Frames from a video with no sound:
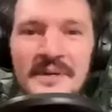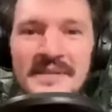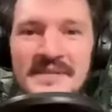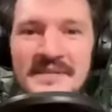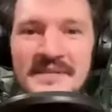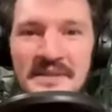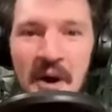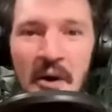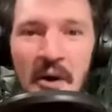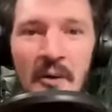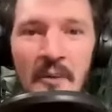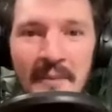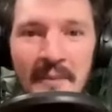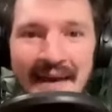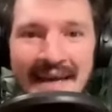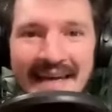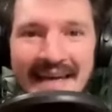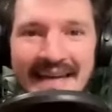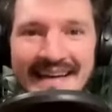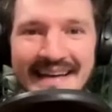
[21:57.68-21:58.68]
so
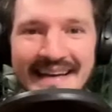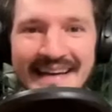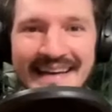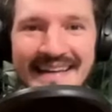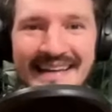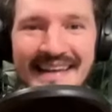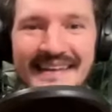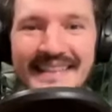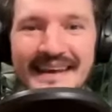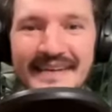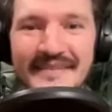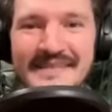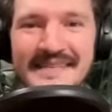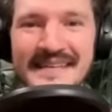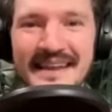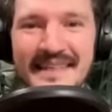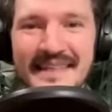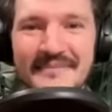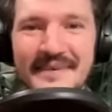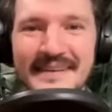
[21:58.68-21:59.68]
mean. Like, that was
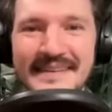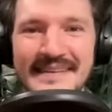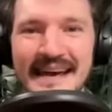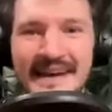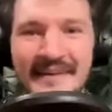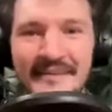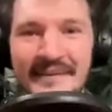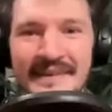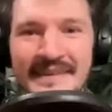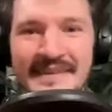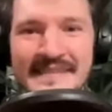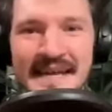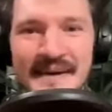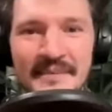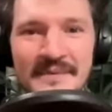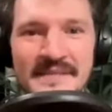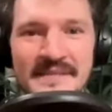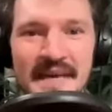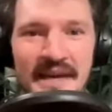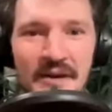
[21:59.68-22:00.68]
another big takeaway this
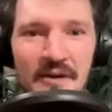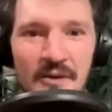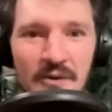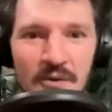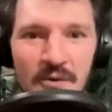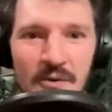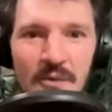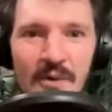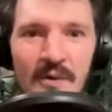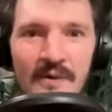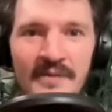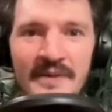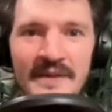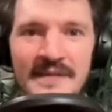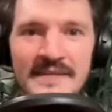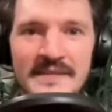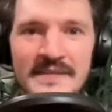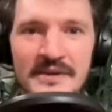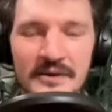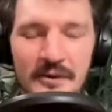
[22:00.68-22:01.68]
time. It's like, who are
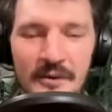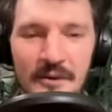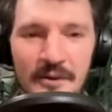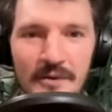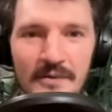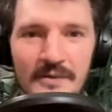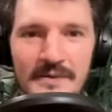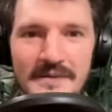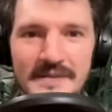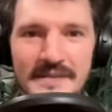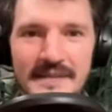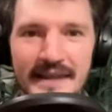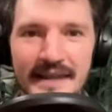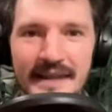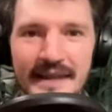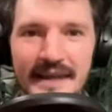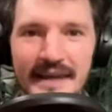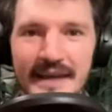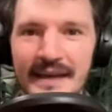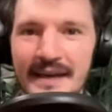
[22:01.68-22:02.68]
these girls?
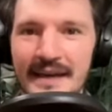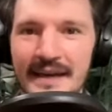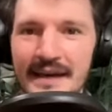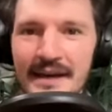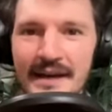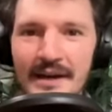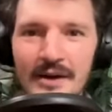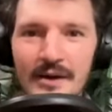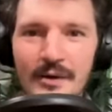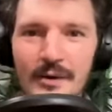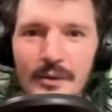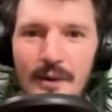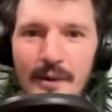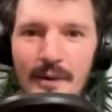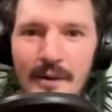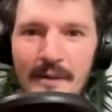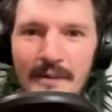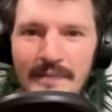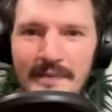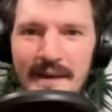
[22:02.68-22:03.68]
Like, who
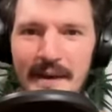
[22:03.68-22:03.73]
hurt